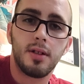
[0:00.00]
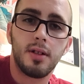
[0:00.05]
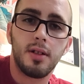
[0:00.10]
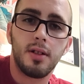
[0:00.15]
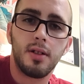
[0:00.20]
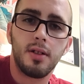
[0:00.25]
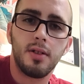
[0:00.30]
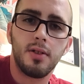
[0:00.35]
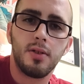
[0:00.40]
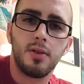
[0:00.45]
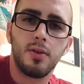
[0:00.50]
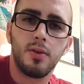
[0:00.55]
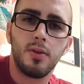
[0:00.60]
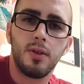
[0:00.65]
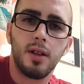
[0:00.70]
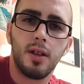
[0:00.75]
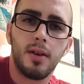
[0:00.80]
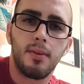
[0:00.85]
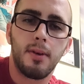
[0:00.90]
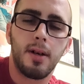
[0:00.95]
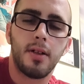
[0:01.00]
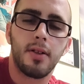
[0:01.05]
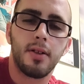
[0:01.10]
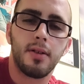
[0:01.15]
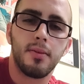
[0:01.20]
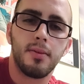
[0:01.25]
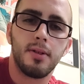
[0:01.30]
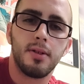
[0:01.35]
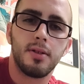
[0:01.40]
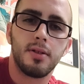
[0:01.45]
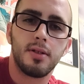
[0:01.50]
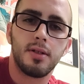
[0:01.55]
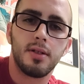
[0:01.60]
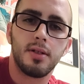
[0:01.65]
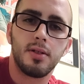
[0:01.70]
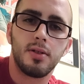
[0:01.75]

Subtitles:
Another cool thing about them is